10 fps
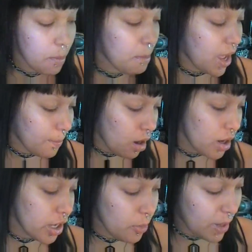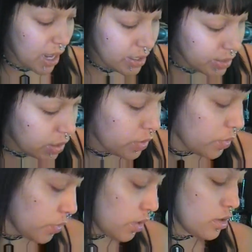my Mario Badescu
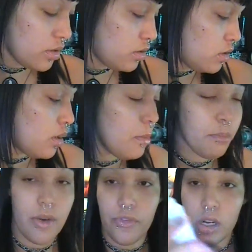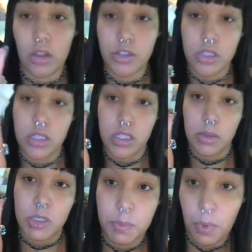buffering lotion to
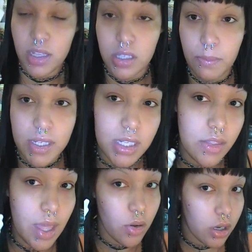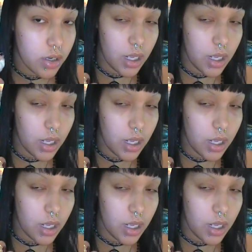those spots of my skin that were